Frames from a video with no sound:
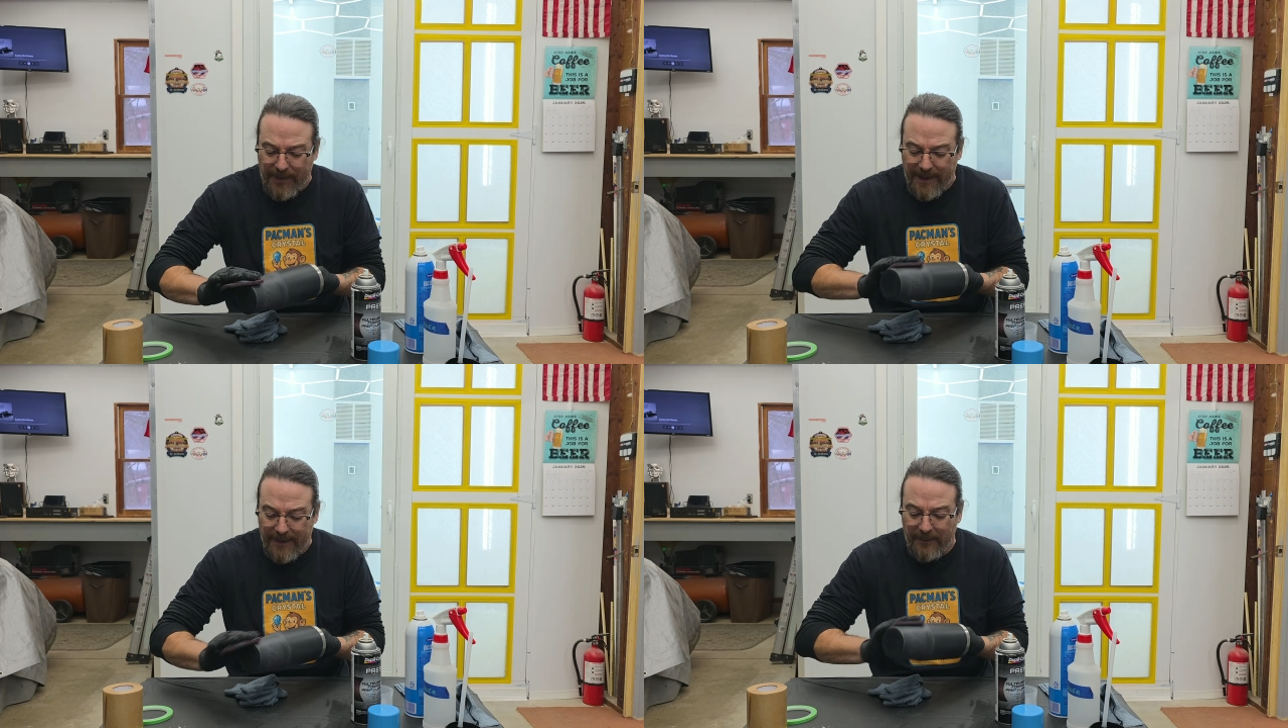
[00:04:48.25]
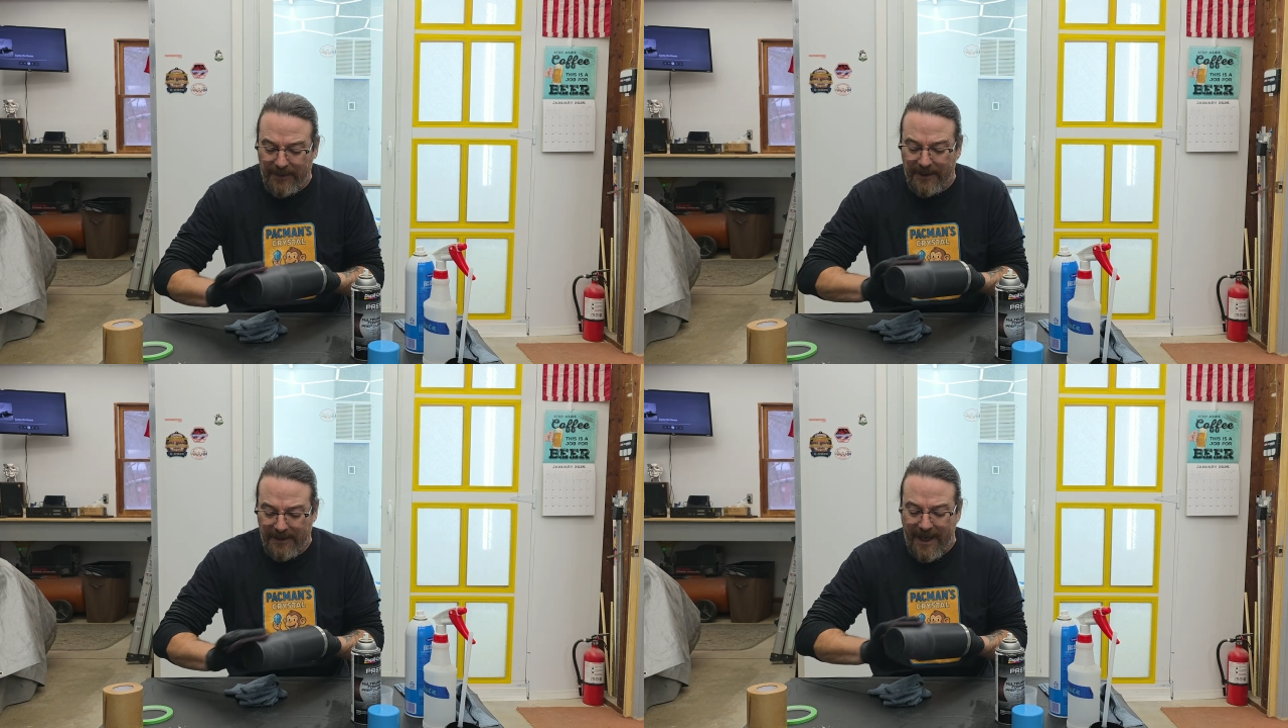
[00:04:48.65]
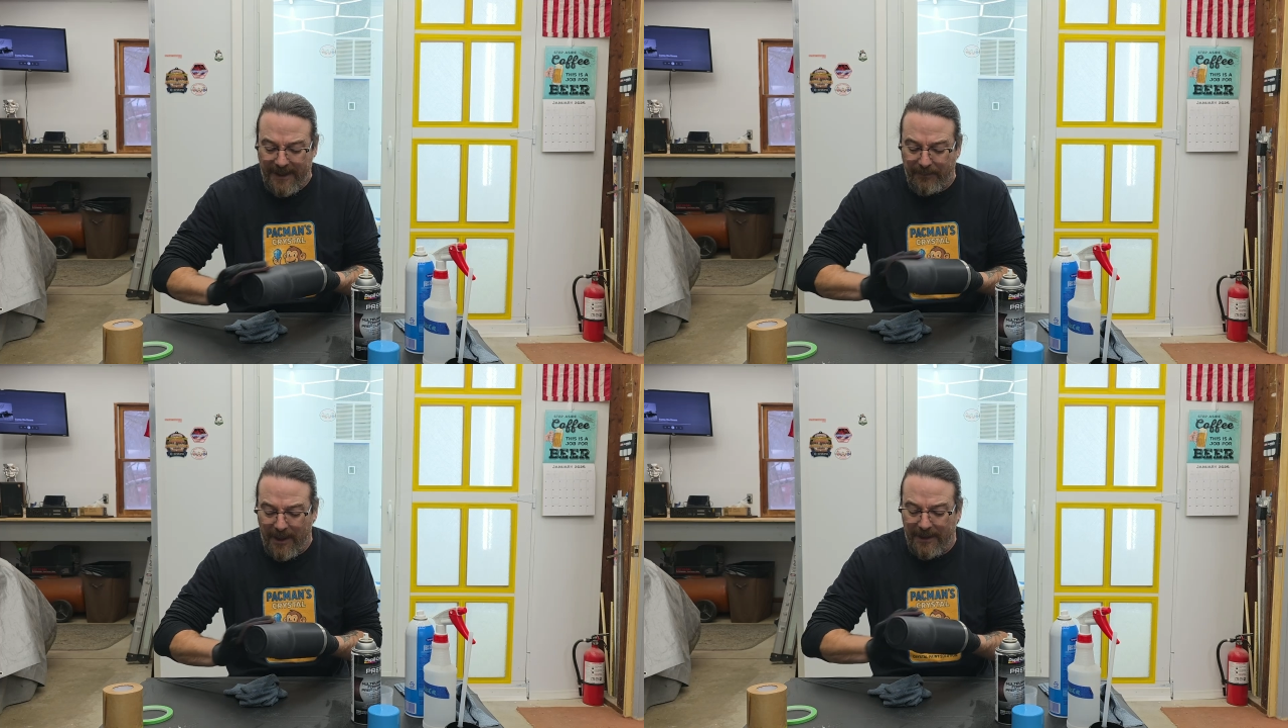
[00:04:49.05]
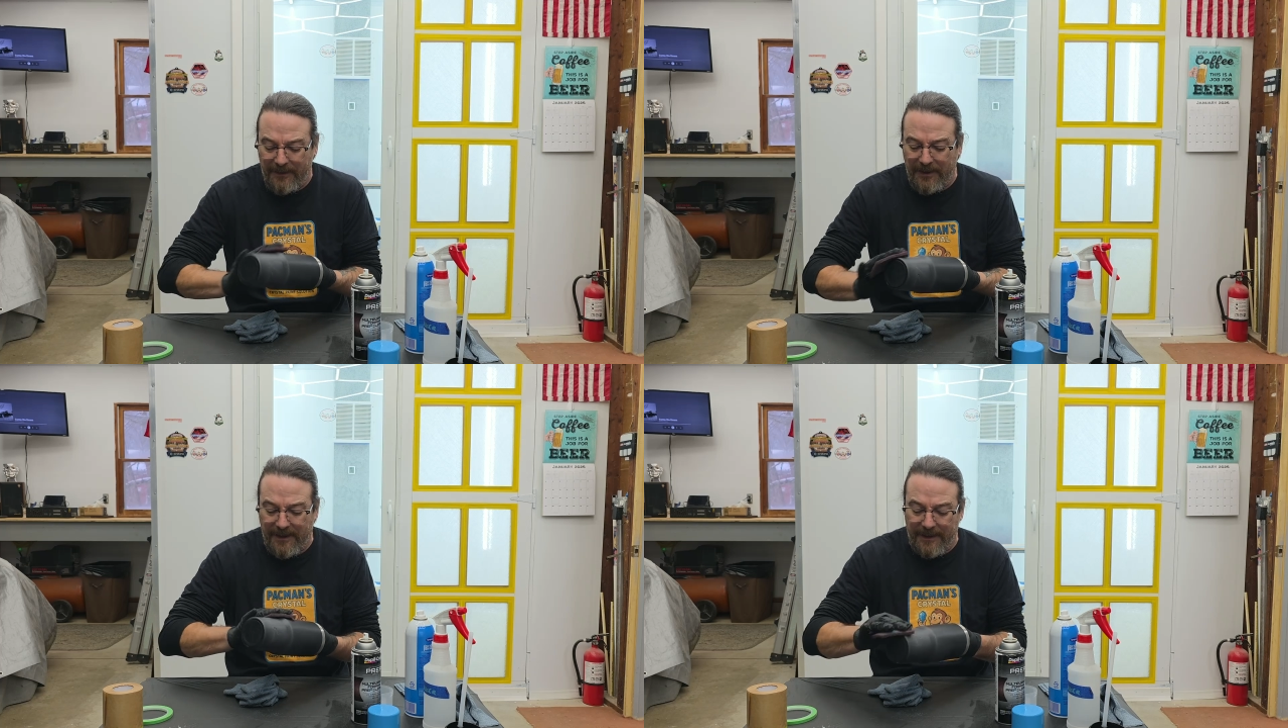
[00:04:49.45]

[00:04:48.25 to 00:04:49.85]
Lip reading: thing with the Scotch-Brite just